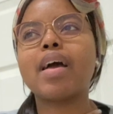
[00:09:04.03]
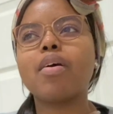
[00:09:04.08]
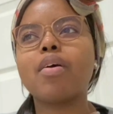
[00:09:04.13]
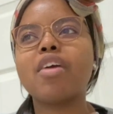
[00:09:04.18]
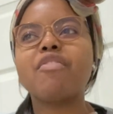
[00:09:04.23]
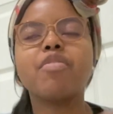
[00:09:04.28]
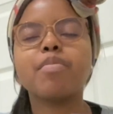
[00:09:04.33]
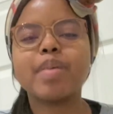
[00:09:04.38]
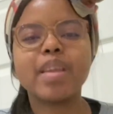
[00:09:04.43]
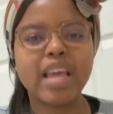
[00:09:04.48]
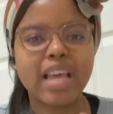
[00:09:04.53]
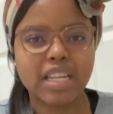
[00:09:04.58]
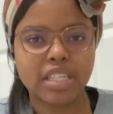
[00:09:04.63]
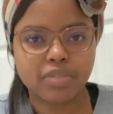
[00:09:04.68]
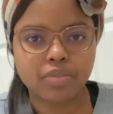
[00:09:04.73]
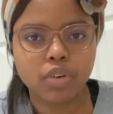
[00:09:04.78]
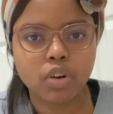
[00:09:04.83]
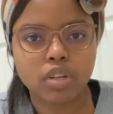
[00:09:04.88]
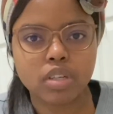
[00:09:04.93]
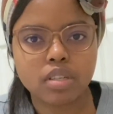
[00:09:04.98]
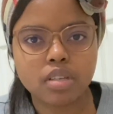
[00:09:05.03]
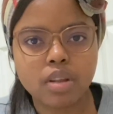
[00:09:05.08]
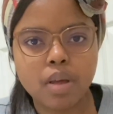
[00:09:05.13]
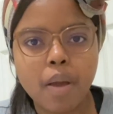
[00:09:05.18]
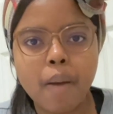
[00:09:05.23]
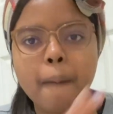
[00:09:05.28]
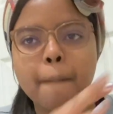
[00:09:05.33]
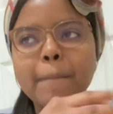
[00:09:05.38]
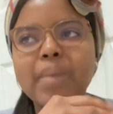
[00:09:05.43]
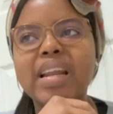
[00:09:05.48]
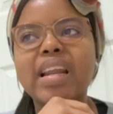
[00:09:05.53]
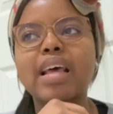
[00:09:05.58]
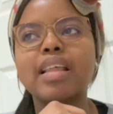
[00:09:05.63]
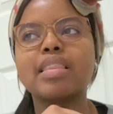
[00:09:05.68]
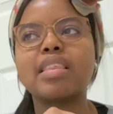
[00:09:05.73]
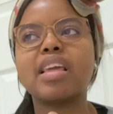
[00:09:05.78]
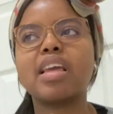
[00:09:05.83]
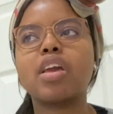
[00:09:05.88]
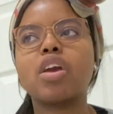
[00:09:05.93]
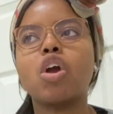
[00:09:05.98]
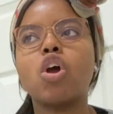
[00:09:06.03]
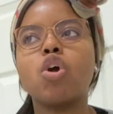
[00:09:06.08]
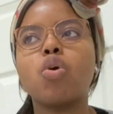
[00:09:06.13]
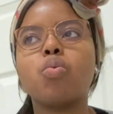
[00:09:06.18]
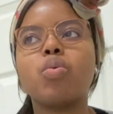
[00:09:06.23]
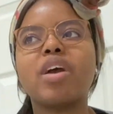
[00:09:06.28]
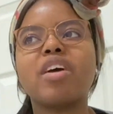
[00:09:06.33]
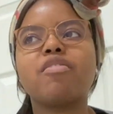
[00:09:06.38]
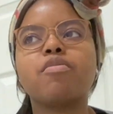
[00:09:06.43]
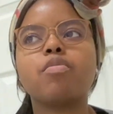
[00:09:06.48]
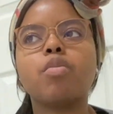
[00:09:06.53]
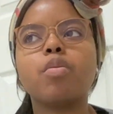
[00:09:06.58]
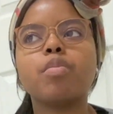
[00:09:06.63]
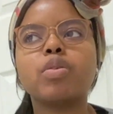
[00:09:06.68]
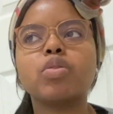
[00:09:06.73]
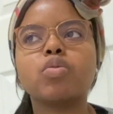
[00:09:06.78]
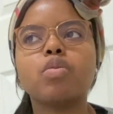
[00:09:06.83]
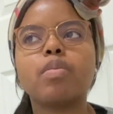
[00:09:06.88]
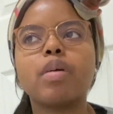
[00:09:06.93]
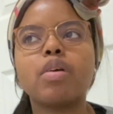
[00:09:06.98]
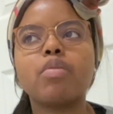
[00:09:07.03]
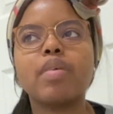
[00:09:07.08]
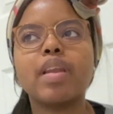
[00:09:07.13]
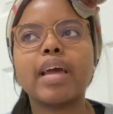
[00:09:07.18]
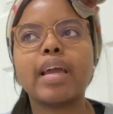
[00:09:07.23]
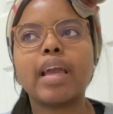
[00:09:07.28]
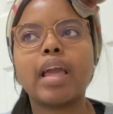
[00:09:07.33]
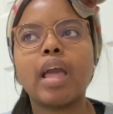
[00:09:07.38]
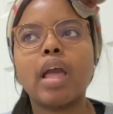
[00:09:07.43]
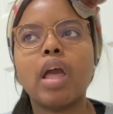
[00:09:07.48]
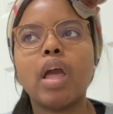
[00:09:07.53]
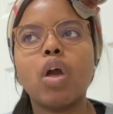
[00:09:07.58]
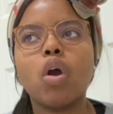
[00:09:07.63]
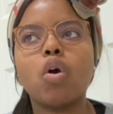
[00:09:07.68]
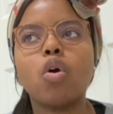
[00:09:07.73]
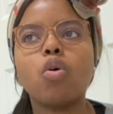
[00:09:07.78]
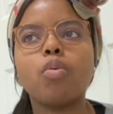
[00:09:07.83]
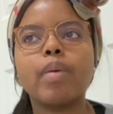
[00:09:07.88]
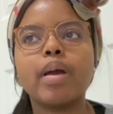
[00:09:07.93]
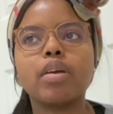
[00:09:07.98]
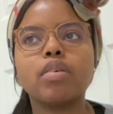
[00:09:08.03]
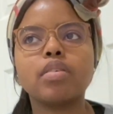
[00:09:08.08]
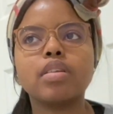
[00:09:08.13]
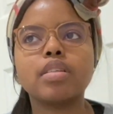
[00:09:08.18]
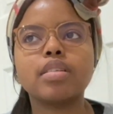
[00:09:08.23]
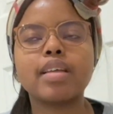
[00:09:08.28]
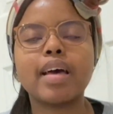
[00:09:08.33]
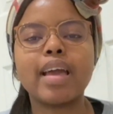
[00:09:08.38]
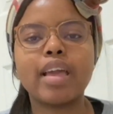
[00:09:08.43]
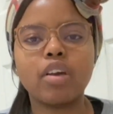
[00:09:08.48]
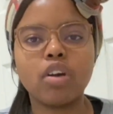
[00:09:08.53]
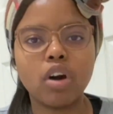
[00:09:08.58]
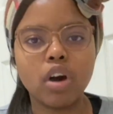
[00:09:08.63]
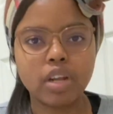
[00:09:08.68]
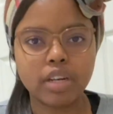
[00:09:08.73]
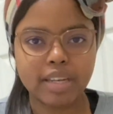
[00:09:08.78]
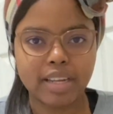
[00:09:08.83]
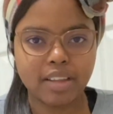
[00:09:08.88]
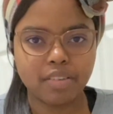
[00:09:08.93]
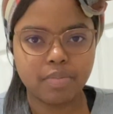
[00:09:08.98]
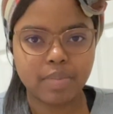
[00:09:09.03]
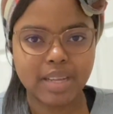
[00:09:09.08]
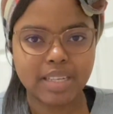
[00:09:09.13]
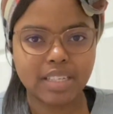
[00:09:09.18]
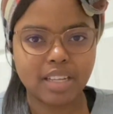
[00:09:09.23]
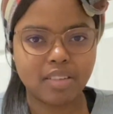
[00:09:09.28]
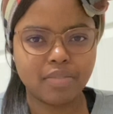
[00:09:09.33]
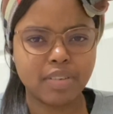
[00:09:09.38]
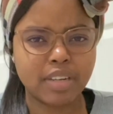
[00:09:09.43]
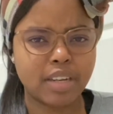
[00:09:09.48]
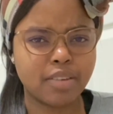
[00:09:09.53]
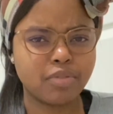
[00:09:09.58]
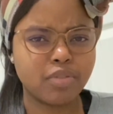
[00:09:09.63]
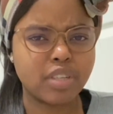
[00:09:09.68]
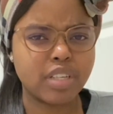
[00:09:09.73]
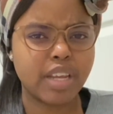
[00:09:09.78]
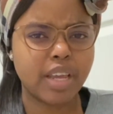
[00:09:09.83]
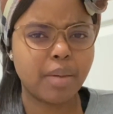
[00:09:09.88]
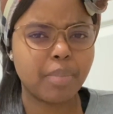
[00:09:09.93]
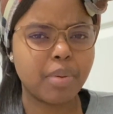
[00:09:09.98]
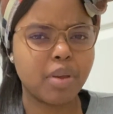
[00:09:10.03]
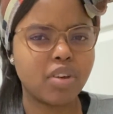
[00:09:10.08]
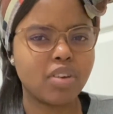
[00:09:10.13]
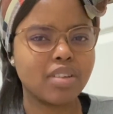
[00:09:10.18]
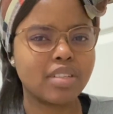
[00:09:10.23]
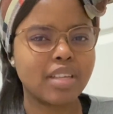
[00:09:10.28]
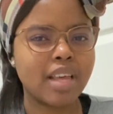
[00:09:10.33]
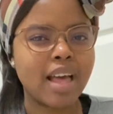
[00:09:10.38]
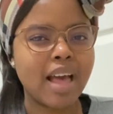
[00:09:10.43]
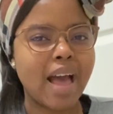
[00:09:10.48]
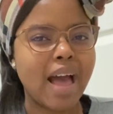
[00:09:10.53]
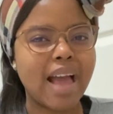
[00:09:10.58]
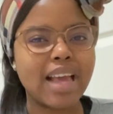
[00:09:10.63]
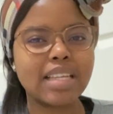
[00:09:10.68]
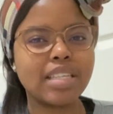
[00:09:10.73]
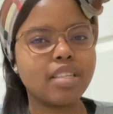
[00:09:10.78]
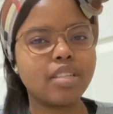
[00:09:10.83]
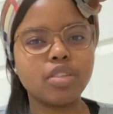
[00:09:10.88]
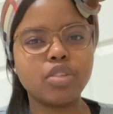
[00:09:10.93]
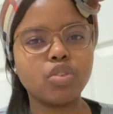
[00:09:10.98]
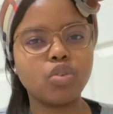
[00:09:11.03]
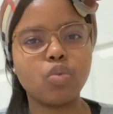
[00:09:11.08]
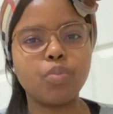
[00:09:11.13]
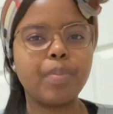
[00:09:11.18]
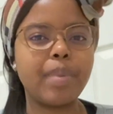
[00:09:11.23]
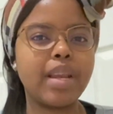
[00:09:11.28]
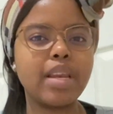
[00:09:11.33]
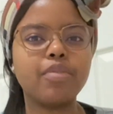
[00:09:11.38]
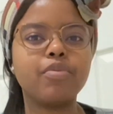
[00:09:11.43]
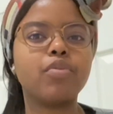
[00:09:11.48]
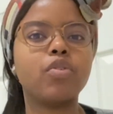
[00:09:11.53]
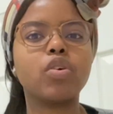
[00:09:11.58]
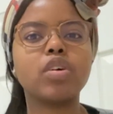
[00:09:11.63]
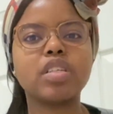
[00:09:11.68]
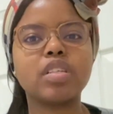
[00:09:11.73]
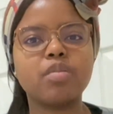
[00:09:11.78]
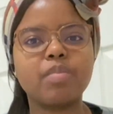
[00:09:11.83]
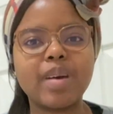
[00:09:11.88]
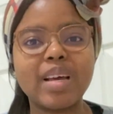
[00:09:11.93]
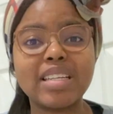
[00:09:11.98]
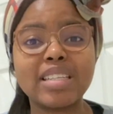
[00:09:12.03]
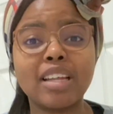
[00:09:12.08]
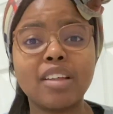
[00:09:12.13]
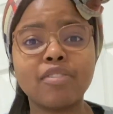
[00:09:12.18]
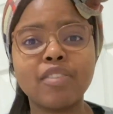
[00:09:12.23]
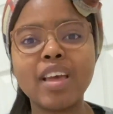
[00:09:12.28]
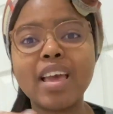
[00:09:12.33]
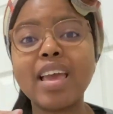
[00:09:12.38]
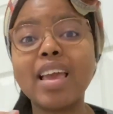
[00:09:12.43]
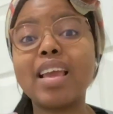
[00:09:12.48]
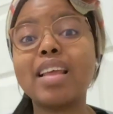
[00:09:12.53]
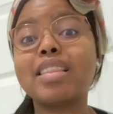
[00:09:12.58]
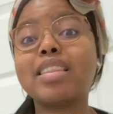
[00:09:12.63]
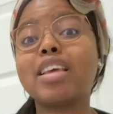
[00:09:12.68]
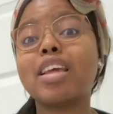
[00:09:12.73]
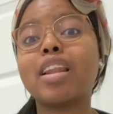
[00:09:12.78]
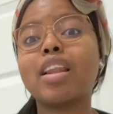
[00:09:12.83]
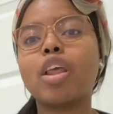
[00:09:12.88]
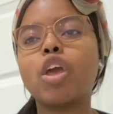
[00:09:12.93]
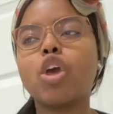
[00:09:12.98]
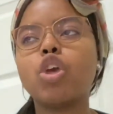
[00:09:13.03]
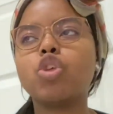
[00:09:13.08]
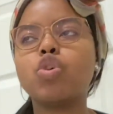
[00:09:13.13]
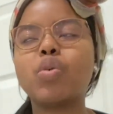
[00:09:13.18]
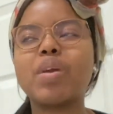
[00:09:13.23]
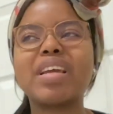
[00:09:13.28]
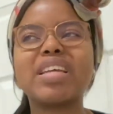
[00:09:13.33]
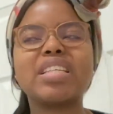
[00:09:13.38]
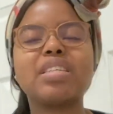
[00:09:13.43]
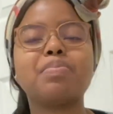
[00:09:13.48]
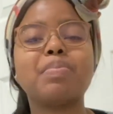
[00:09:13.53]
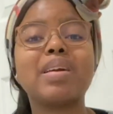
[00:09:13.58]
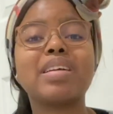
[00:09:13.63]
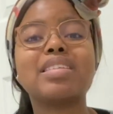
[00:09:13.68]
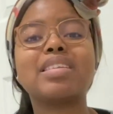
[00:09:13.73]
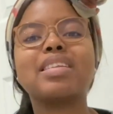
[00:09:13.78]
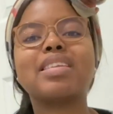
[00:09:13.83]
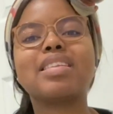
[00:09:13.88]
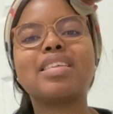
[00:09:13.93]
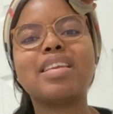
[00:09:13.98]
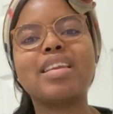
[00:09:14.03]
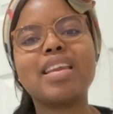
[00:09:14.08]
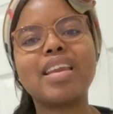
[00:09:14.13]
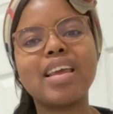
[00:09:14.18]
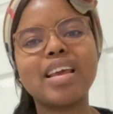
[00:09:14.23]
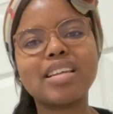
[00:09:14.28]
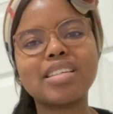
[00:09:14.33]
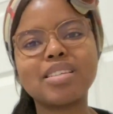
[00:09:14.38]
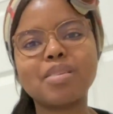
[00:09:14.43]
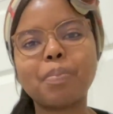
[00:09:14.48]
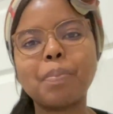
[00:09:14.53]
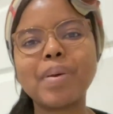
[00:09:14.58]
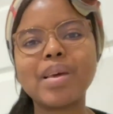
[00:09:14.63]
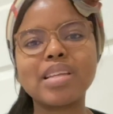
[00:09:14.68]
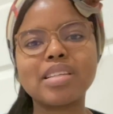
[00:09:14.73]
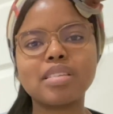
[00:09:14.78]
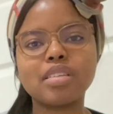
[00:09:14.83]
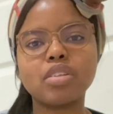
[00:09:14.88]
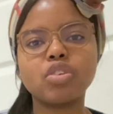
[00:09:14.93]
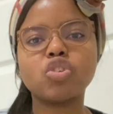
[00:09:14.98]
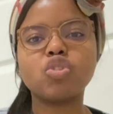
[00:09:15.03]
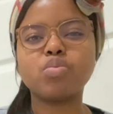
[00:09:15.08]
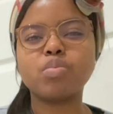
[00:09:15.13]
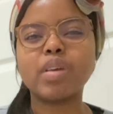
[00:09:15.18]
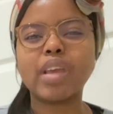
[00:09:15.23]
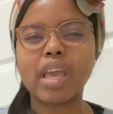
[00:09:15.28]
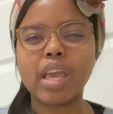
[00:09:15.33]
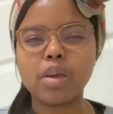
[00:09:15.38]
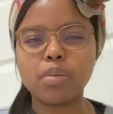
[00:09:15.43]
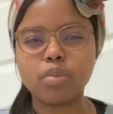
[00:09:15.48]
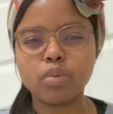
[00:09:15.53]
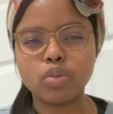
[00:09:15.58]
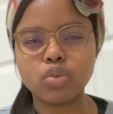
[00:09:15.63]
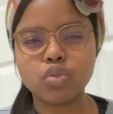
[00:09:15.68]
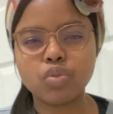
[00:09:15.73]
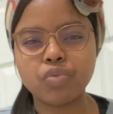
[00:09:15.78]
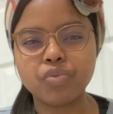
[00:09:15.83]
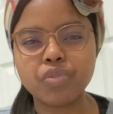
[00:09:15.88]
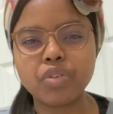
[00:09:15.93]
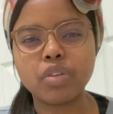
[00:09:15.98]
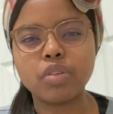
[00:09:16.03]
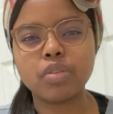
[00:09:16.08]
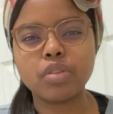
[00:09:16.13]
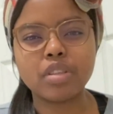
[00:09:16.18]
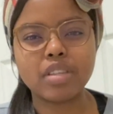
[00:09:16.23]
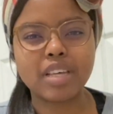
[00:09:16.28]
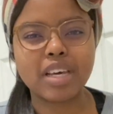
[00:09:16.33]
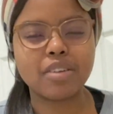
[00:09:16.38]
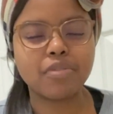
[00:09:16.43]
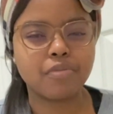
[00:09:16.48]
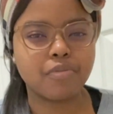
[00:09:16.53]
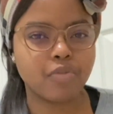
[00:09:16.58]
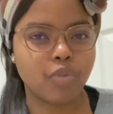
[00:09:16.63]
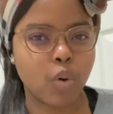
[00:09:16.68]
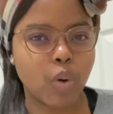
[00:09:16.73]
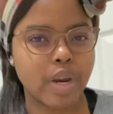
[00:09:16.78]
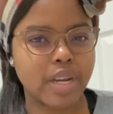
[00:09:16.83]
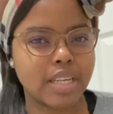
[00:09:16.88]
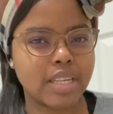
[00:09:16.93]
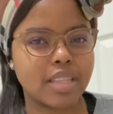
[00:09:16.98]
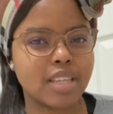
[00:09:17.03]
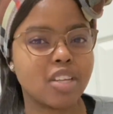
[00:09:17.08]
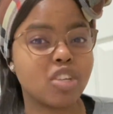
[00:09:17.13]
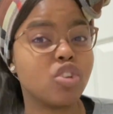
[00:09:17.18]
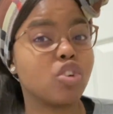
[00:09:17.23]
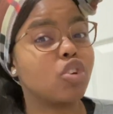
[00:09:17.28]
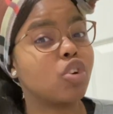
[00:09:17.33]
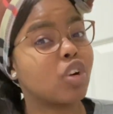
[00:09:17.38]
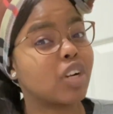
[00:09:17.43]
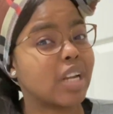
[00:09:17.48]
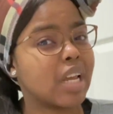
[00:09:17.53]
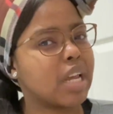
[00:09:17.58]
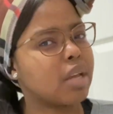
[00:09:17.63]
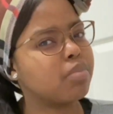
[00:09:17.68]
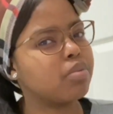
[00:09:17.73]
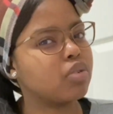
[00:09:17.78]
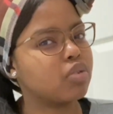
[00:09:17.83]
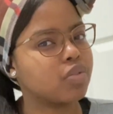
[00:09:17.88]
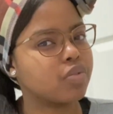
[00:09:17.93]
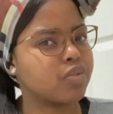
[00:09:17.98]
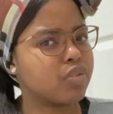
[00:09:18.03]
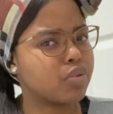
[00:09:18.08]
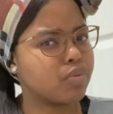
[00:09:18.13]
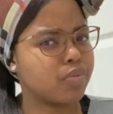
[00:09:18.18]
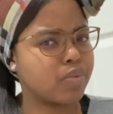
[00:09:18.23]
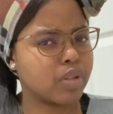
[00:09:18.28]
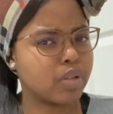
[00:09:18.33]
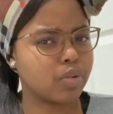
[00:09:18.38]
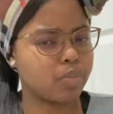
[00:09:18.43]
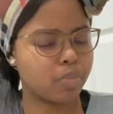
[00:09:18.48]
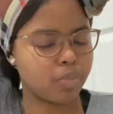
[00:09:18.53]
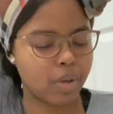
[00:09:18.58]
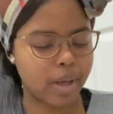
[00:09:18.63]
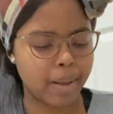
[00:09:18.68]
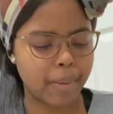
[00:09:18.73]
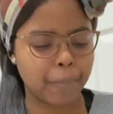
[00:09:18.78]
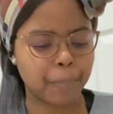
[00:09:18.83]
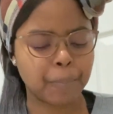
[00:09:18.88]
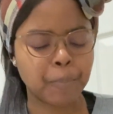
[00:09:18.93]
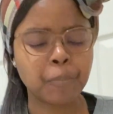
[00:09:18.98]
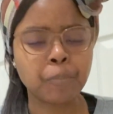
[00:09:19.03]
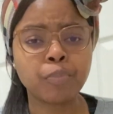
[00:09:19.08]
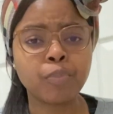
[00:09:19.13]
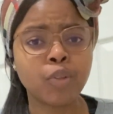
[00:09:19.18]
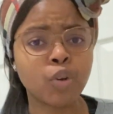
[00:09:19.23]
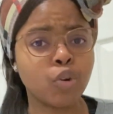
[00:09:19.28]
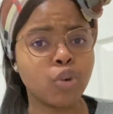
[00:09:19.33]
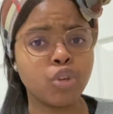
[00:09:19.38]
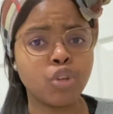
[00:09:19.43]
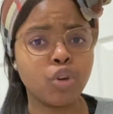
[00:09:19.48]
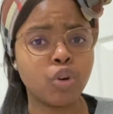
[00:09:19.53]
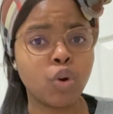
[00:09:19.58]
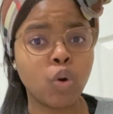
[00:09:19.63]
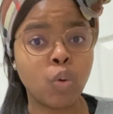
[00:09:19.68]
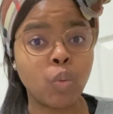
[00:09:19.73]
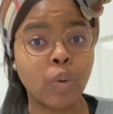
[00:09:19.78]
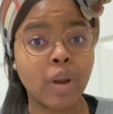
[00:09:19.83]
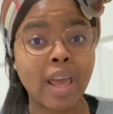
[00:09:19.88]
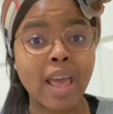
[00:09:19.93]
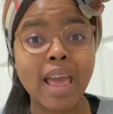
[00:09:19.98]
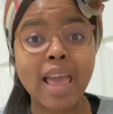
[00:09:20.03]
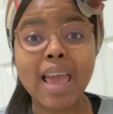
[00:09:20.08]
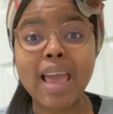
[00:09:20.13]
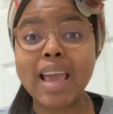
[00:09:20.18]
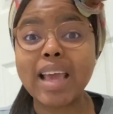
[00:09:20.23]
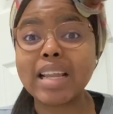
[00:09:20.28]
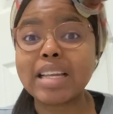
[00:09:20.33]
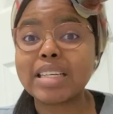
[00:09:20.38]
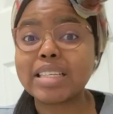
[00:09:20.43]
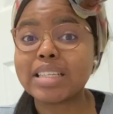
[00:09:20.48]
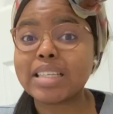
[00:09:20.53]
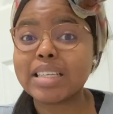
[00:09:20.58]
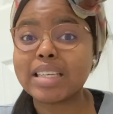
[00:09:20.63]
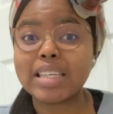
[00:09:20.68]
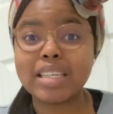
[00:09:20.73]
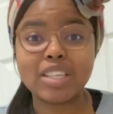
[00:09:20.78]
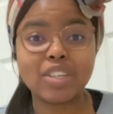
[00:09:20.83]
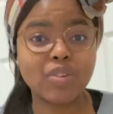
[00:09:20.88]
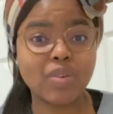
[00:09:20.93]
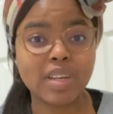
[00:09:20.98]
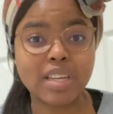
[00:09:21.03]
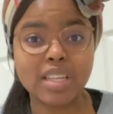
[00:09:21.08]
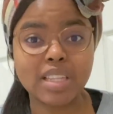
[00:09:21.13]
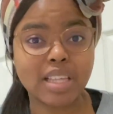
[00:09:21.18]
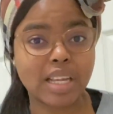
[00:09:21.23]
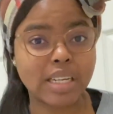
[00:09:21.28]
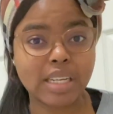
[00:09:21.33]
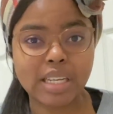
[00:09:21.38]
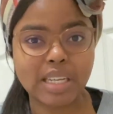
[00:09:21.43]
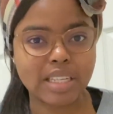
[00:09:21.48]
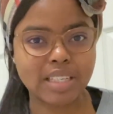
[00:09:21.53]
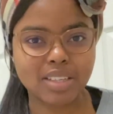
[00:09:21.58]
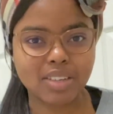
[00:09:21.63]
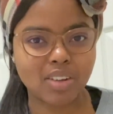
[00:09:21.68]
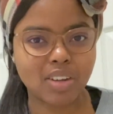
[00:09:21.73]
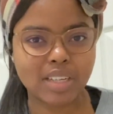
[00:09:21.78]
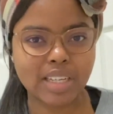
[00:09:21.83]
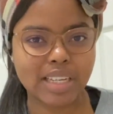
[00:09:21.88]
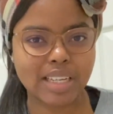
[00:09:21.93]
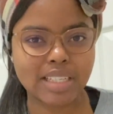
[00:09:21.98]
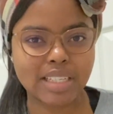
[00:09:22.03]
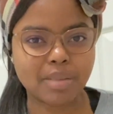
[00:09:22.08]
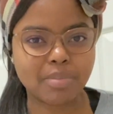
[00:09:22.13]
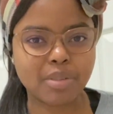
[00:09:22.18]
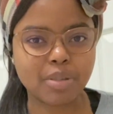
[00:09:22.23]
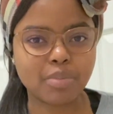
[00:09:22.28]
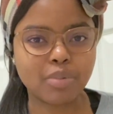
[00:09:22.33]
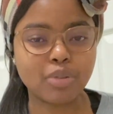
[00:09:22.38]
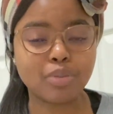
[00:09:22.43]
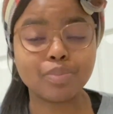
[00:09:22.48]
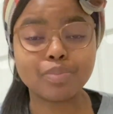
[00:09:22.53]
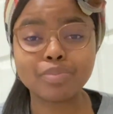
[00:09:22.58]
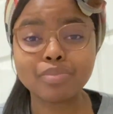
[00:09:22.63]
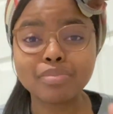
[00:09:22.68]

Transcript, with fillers: everybody has flaws, but I think we have moments whereby we're like, oh my goodness, I can't love myself enough today because I see so many flaws in myself. And then you expect the next person to be able to fill that void that you're not able to fill um, on your own. And literally that is not acceptable.